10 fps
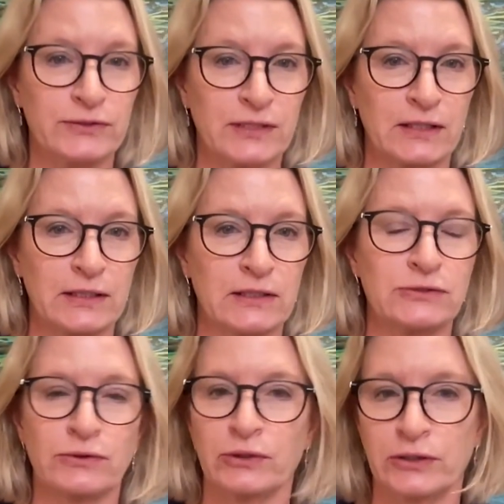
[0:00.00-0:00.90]
studies
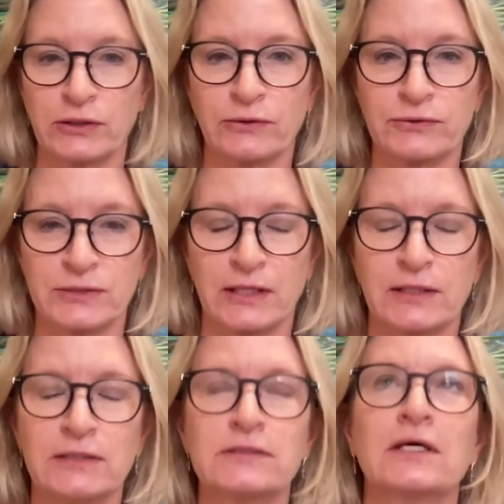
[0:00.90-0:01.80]
or clinical
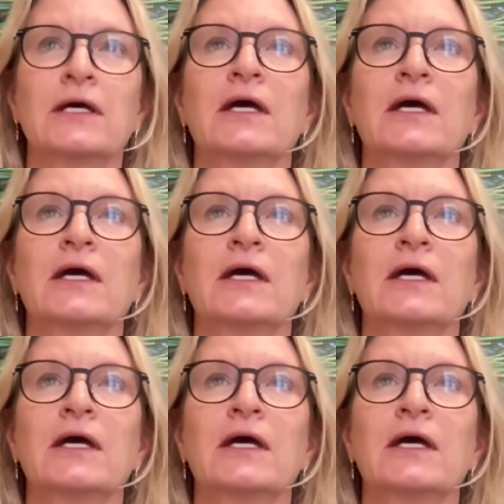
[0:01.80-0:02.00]
studies.